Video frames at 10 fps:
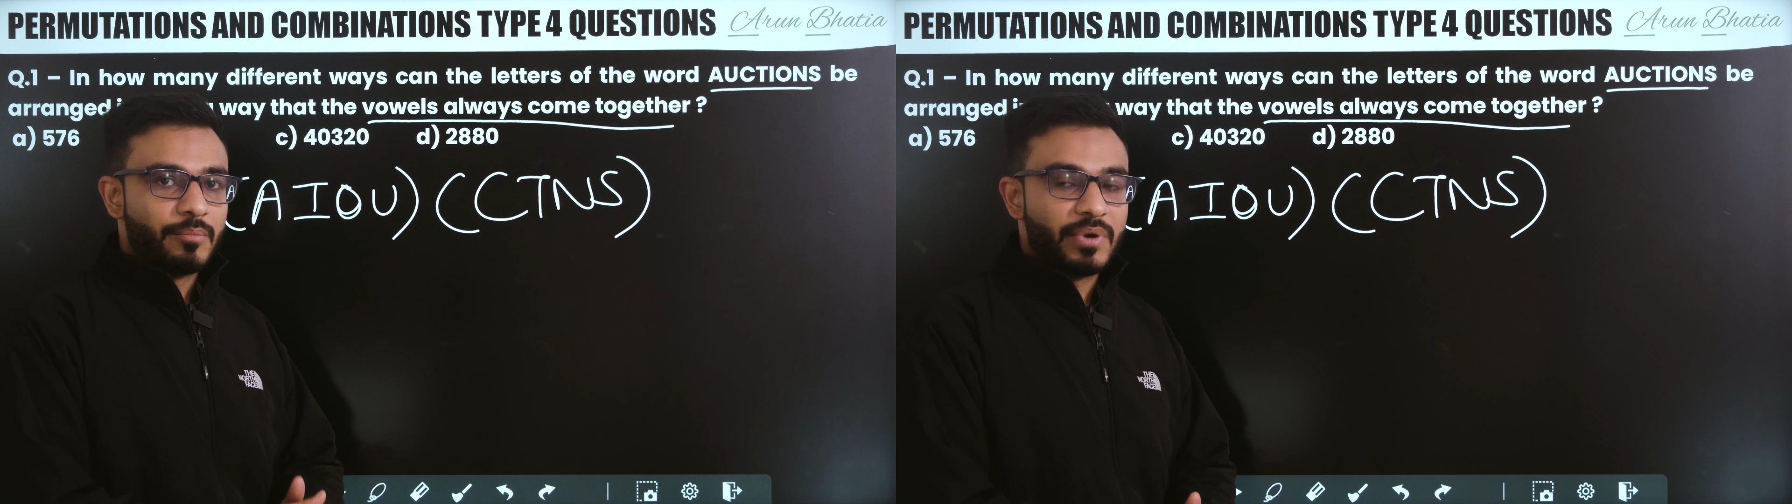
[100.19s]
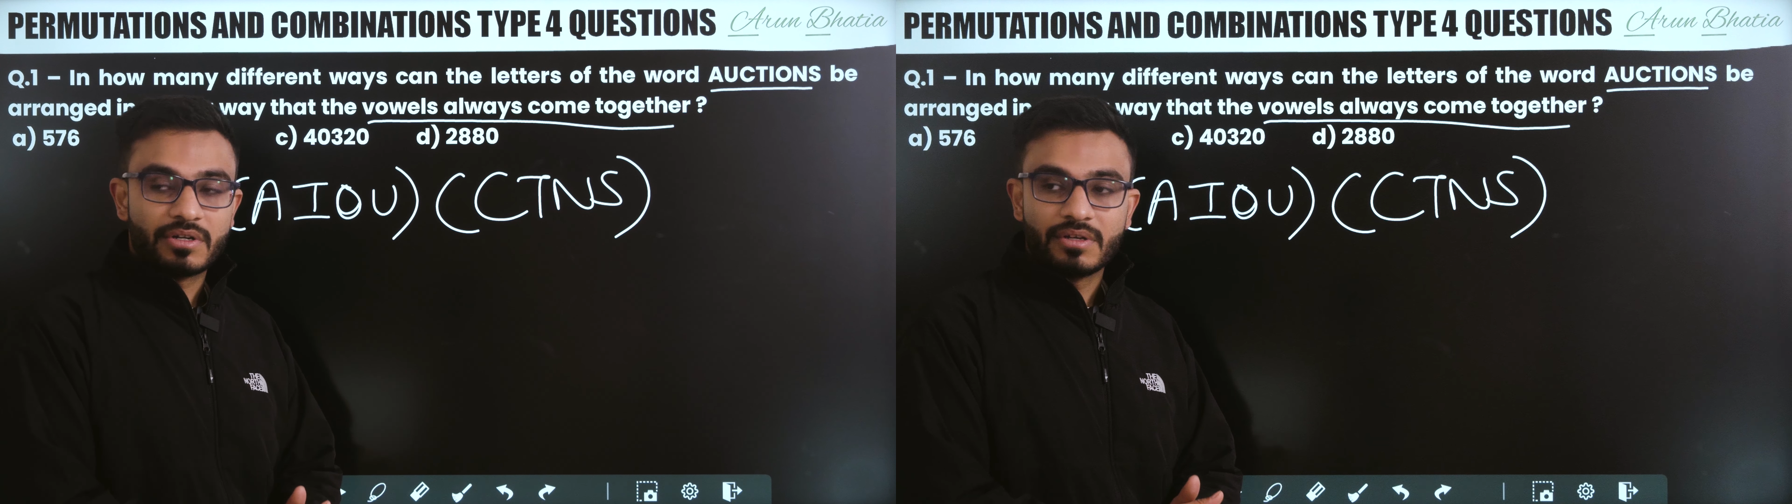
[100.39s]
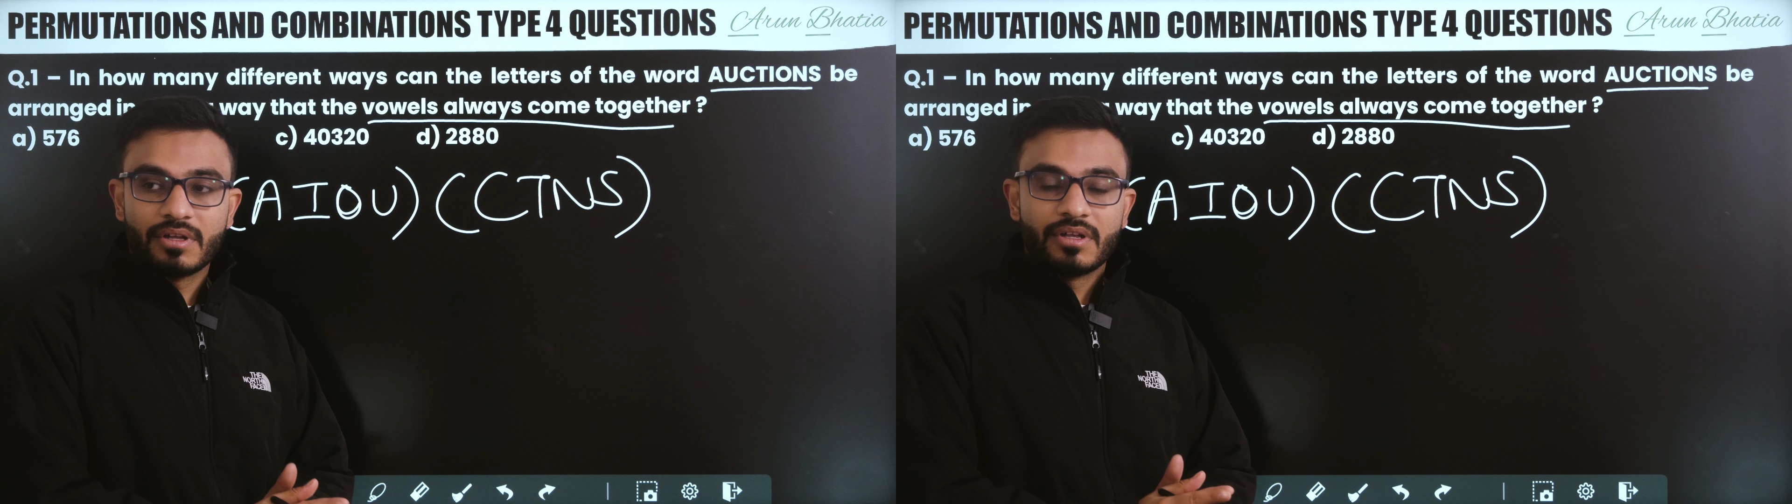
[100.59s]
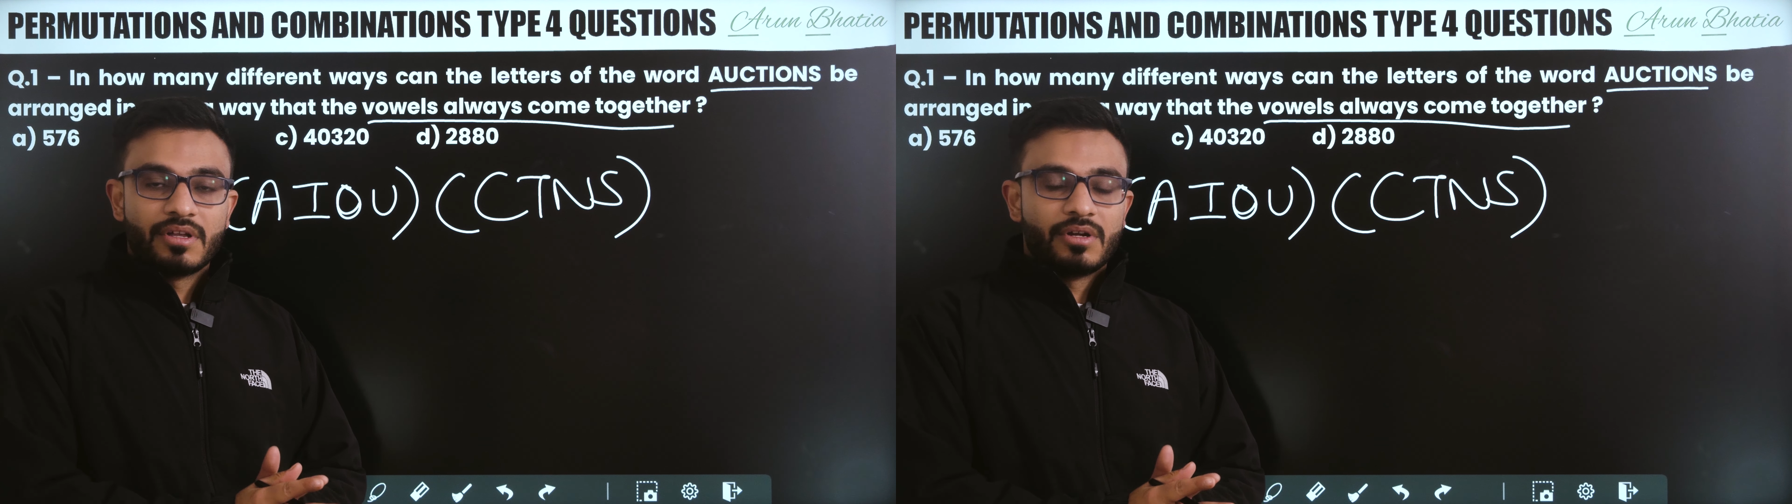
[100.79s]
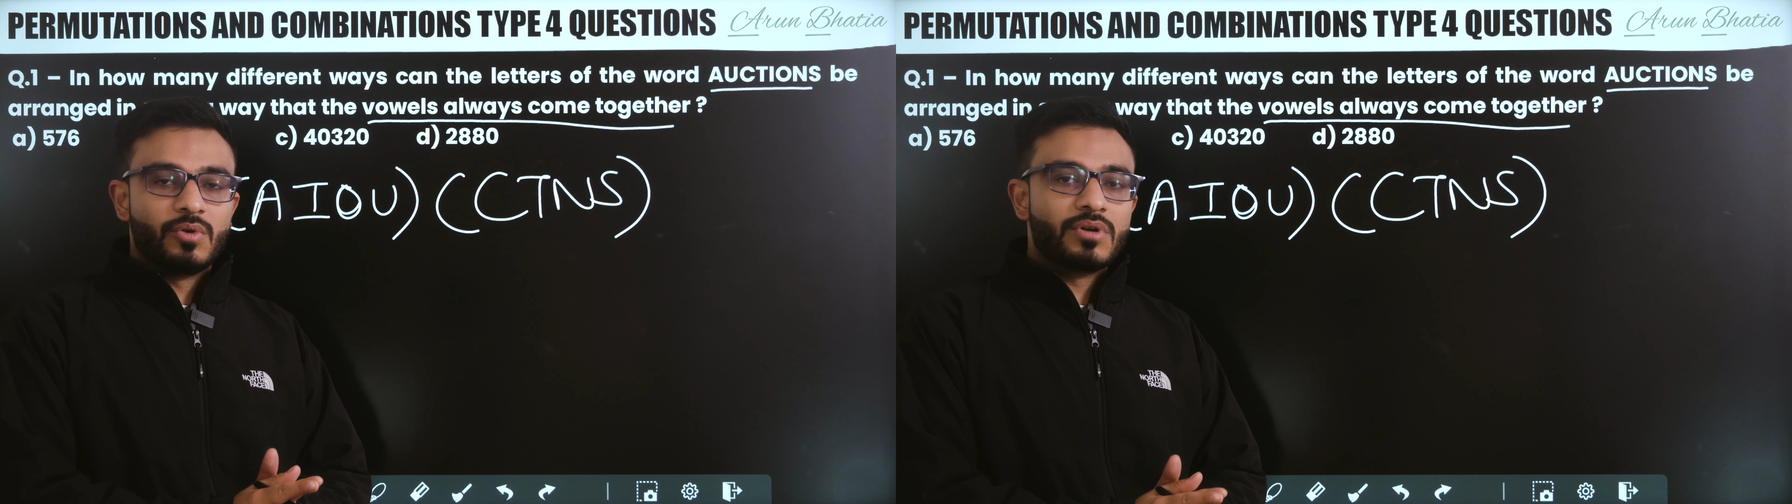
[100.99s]
But
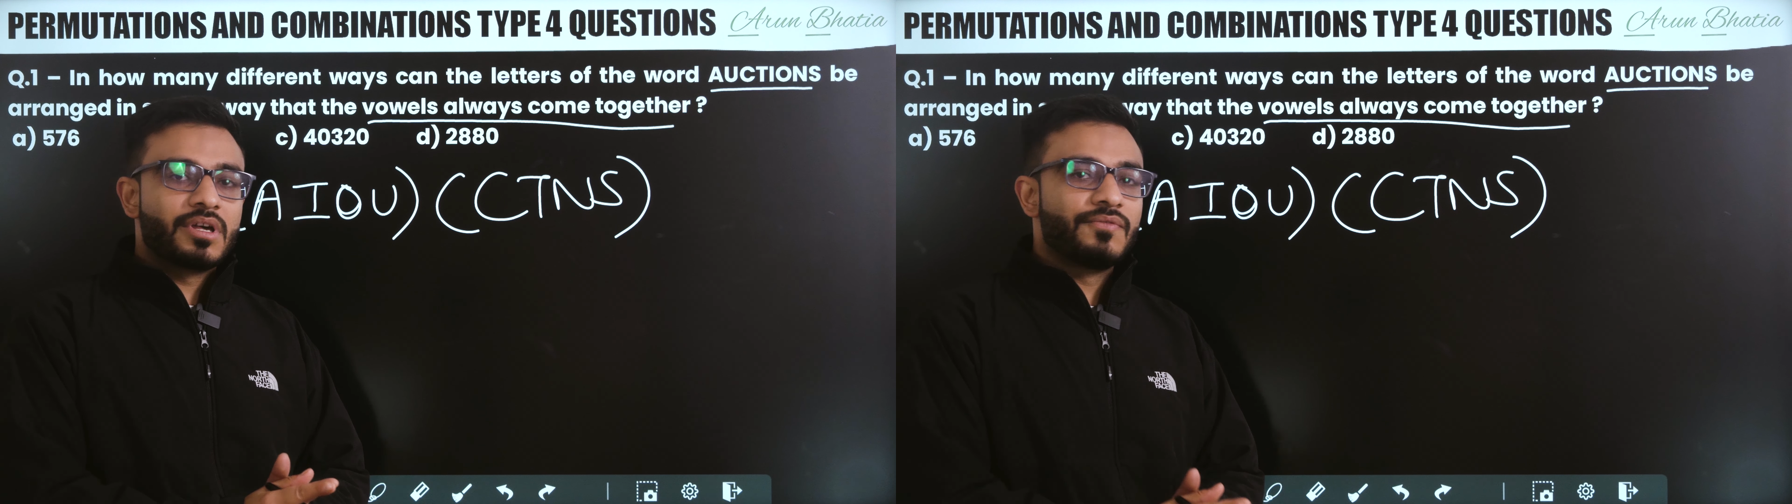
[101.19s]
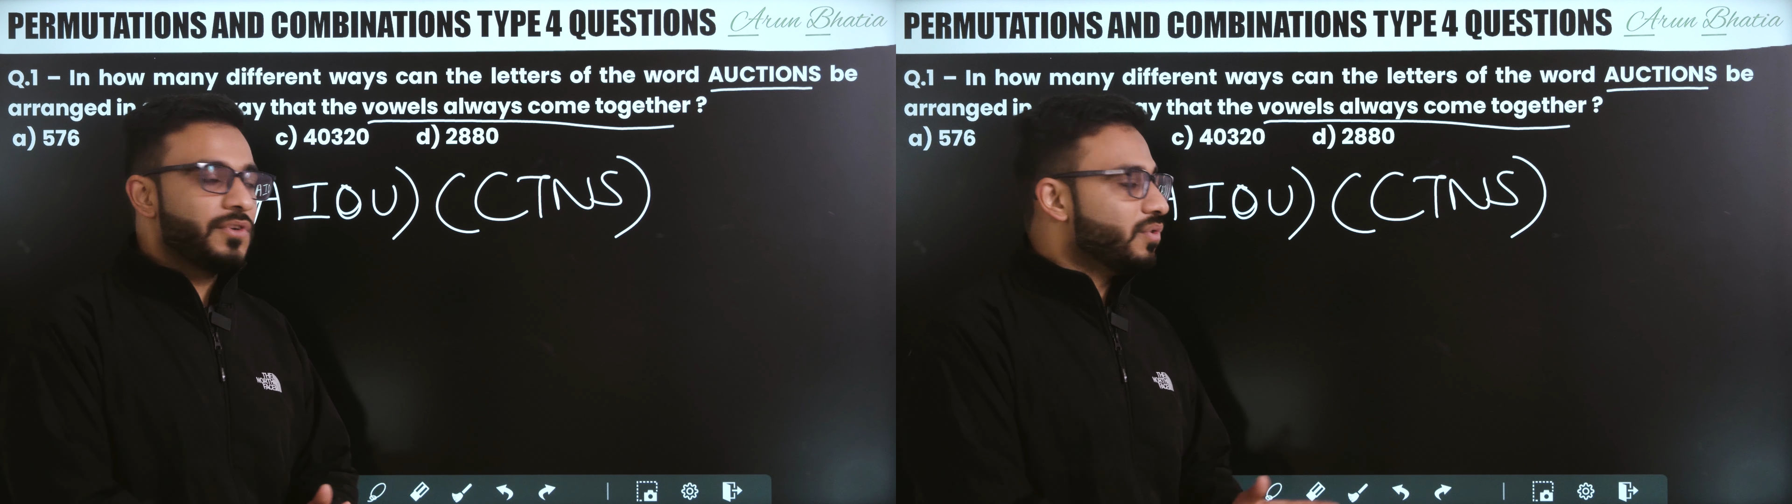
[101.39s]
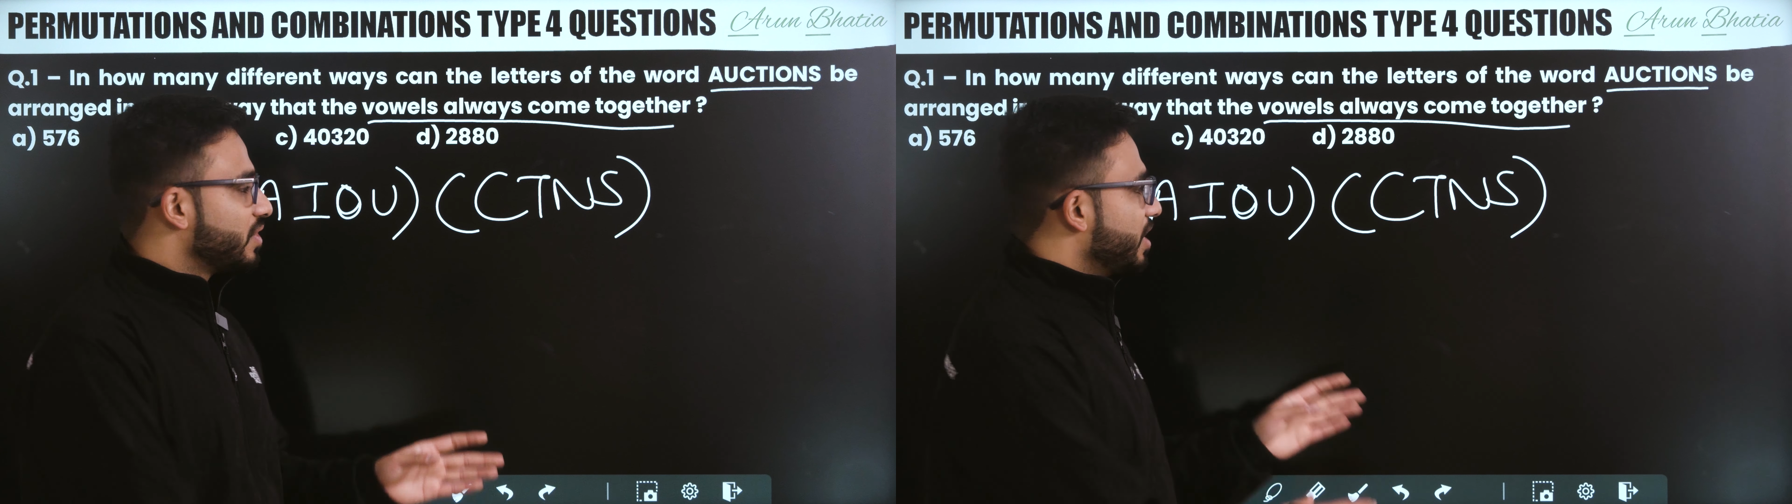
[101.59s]
don't confuse